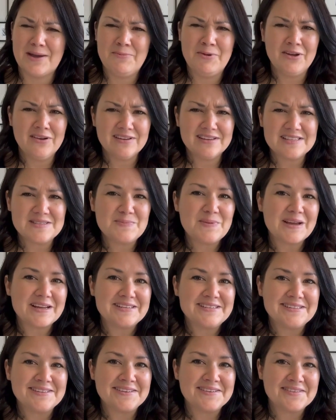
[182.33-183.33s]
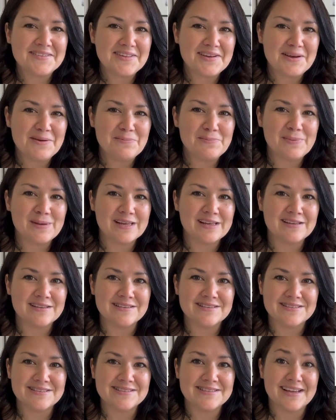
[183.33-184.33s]
not expecting a lot
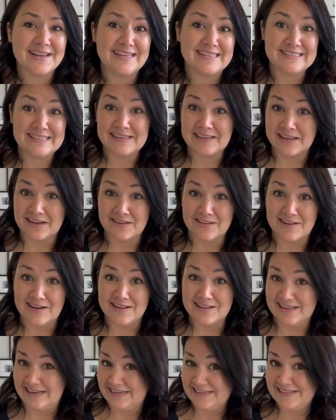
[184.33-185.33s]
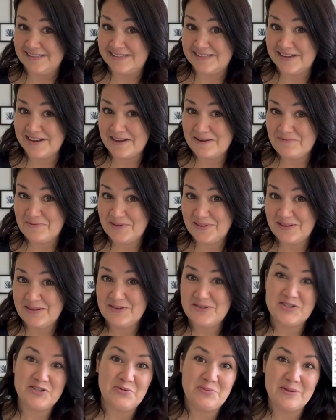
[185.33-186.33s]
because I didn't get a lot last time with
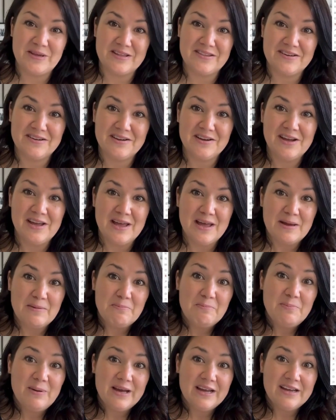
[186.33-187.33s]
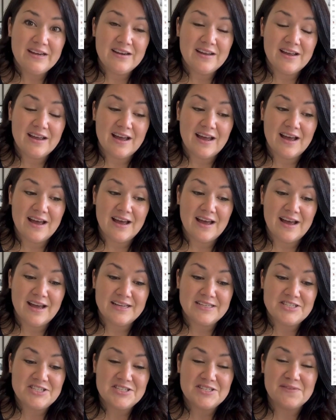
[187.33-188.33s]
YouTube either. But I
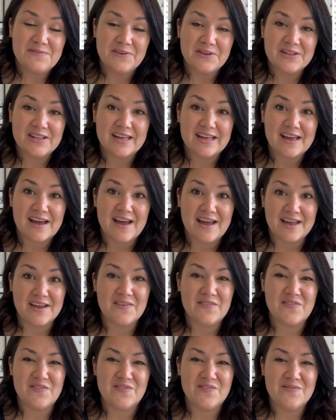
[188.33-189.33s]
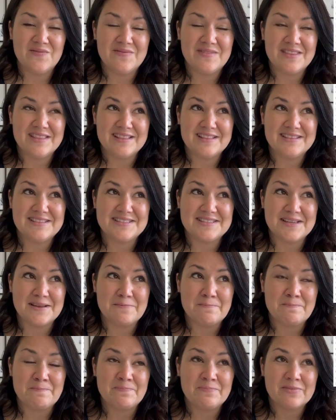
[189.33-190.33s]
just feel like I have
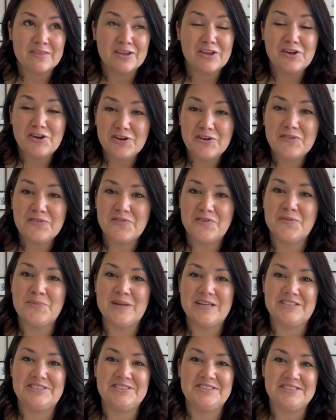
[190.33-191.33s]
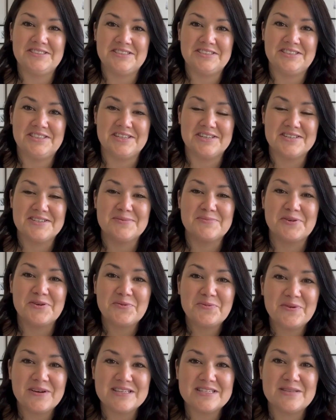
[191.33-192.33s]
some good information to share, some good
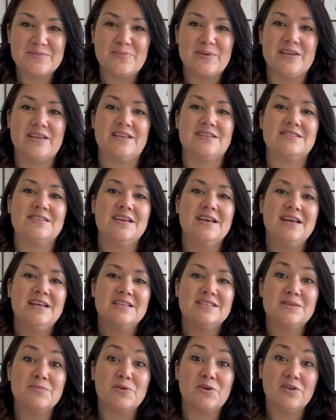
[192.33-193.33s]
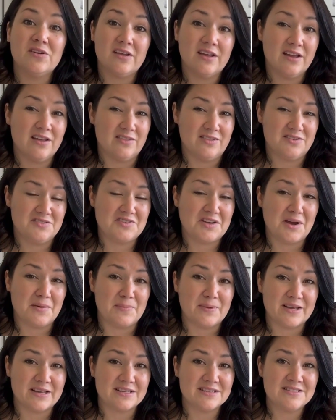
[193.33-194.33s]
recipes, some good health
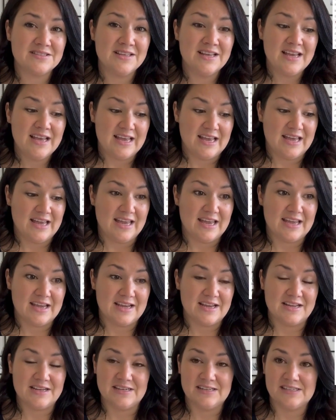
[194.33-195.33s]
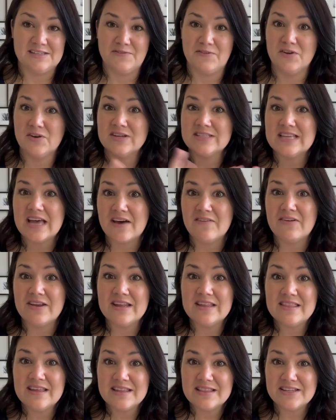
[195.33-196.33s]
topics. And if you guys have
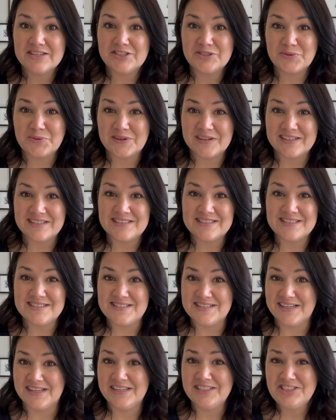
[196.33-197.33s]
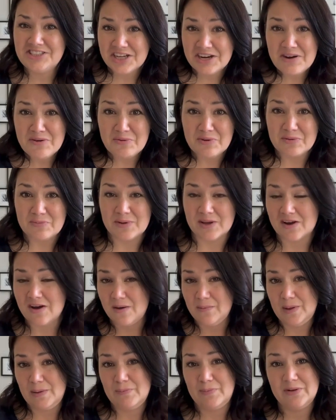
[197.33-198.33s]
anything that you're wanting to see, share it with me.
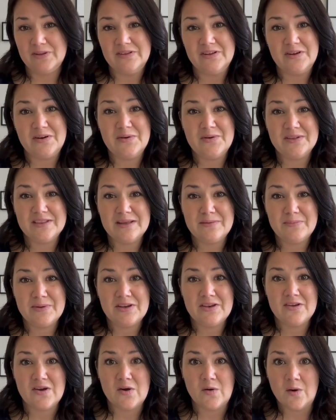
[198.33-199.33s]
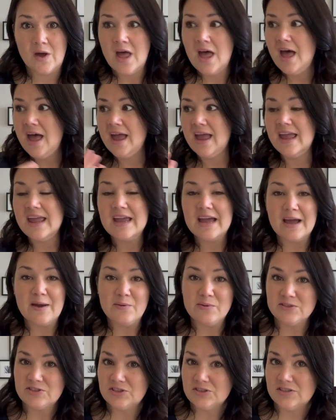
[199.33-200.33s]
Comment below and let me know, hey, I
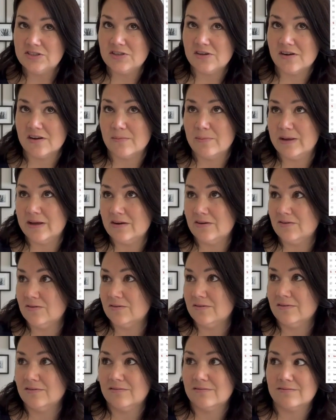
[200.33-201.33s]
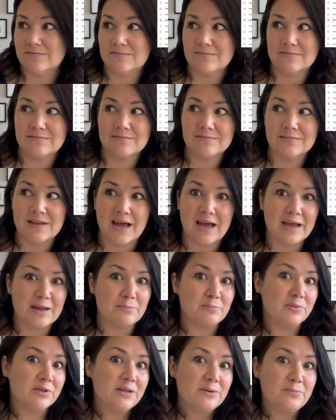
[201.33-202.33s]
want you to talk about high
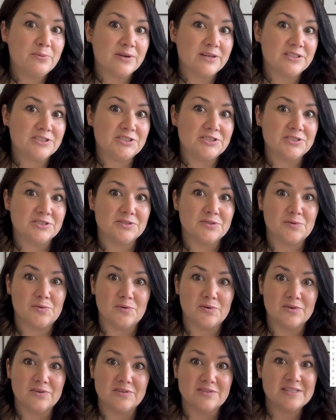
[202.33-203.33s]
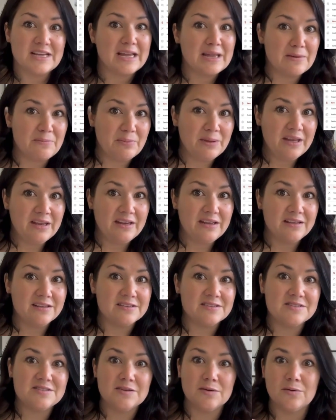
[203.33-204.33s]
blood pressure or
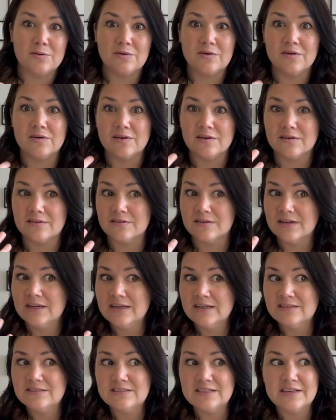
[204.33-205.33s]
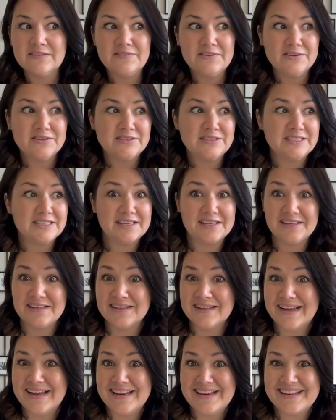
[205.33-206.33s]
diabetes or
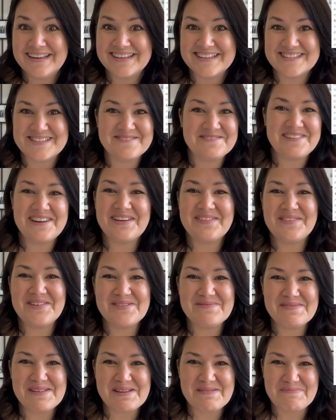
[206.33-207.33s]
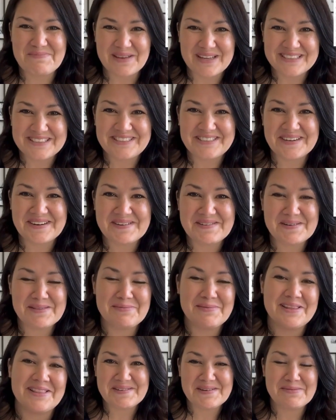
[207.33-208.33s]
diverticulitis, whatever it might be. Share it with
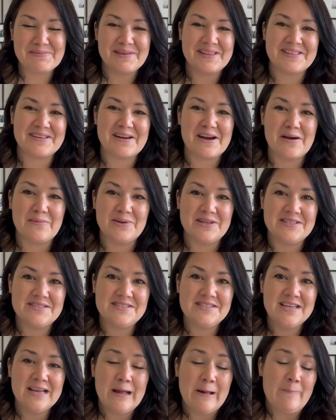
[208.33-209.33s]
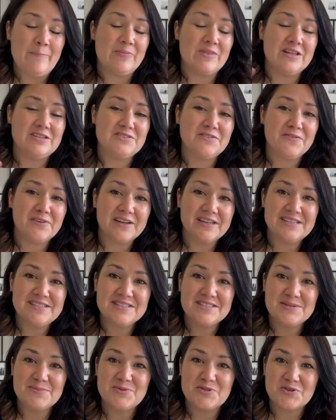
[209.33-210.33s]
me in the comments. And don't forget to
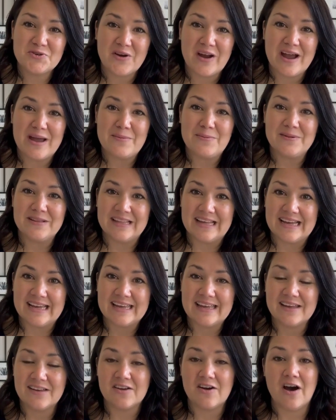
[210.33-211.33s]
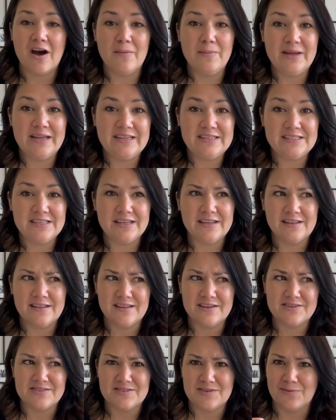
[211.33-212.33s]
subscribe, like, and comment. And
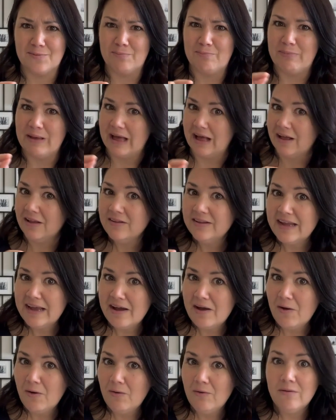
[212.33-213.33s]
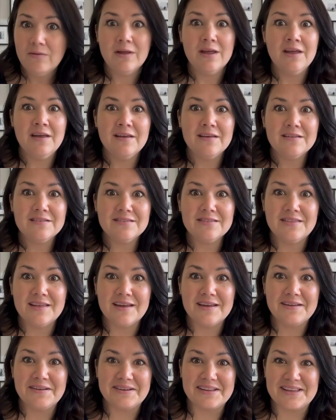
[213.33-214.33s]
there's a bell now
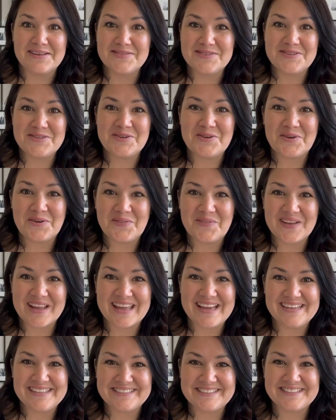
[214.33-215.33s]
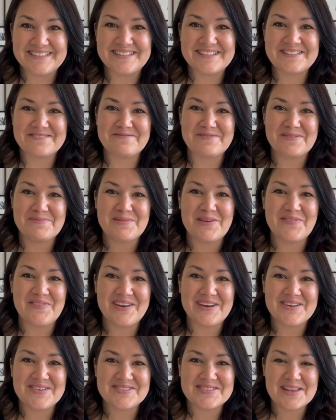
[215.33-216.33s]
that gives you notifications when my
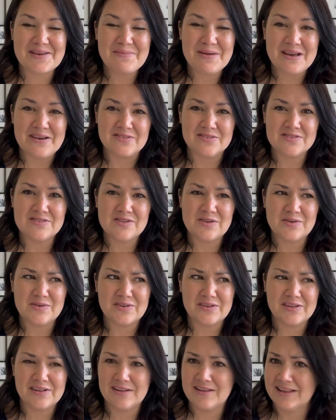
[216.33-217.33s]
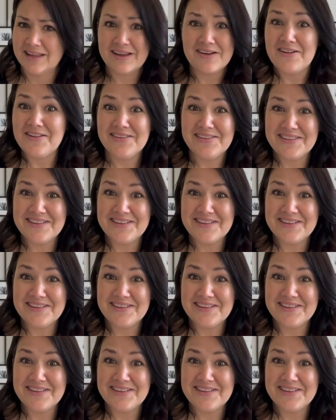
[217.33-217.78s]
videos come out. So click all of